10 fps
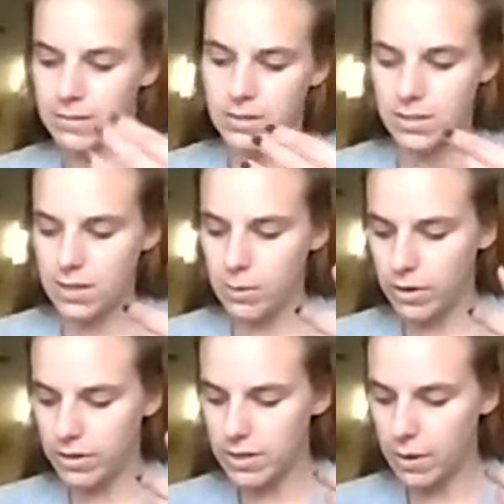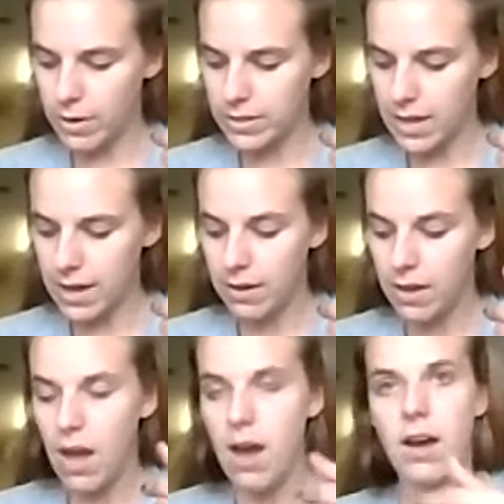see, what else do I want to say?
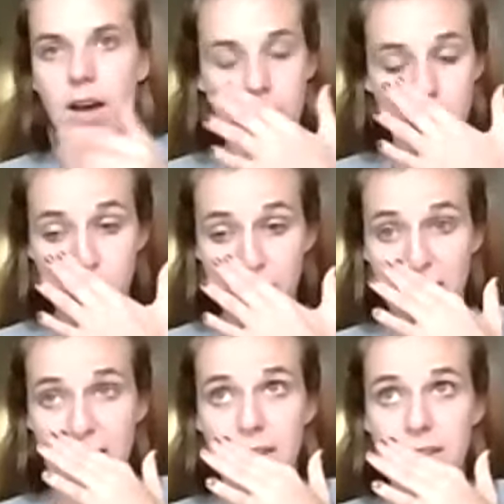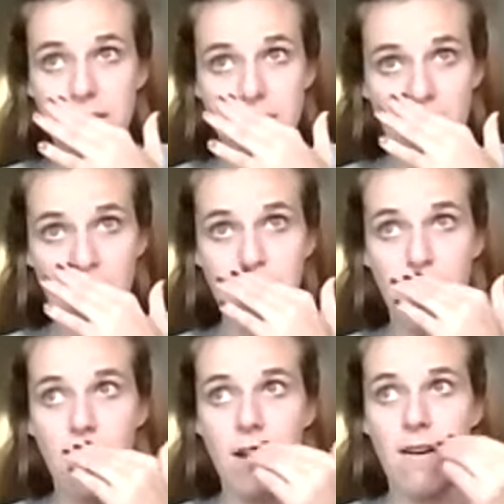The type
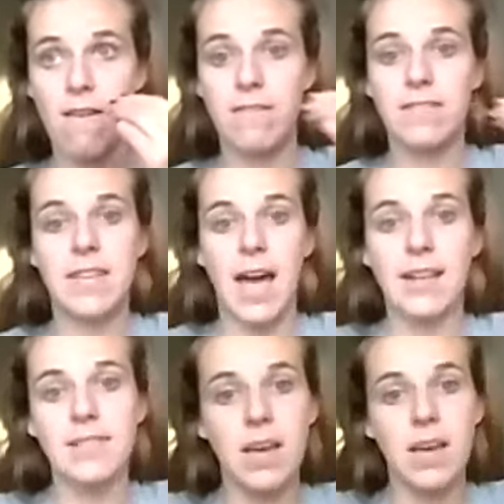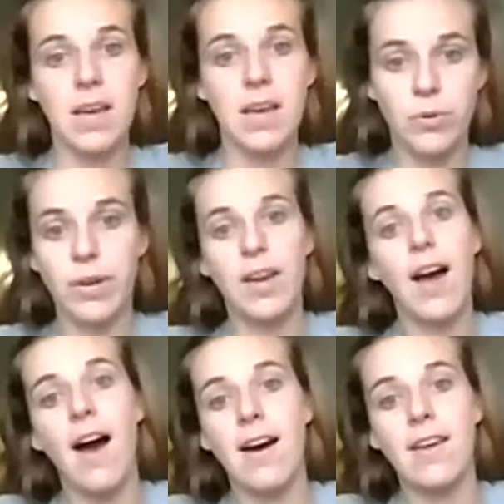of stats that we're doing
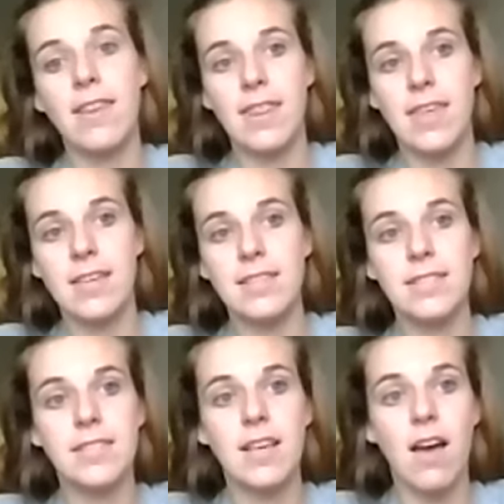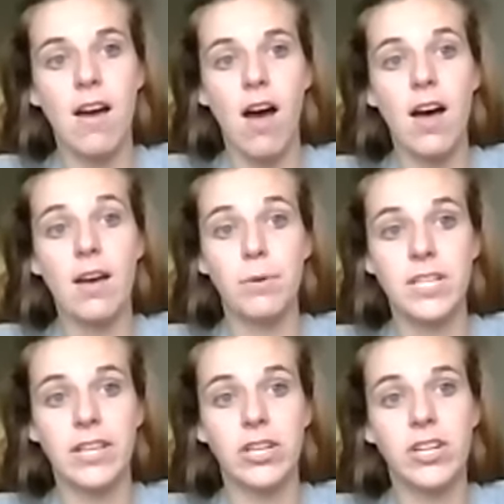on this
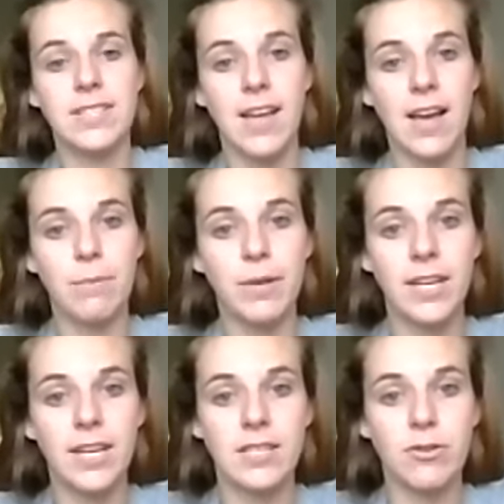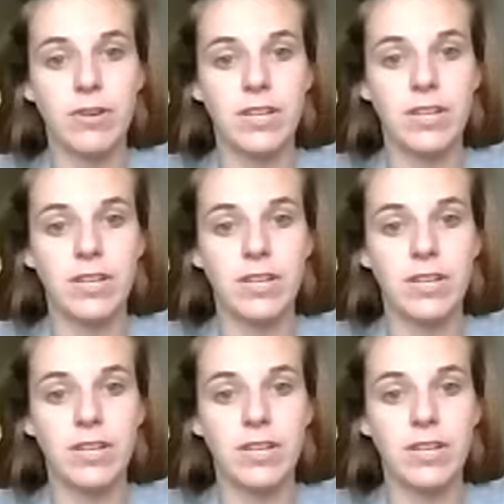particular assignment is going to be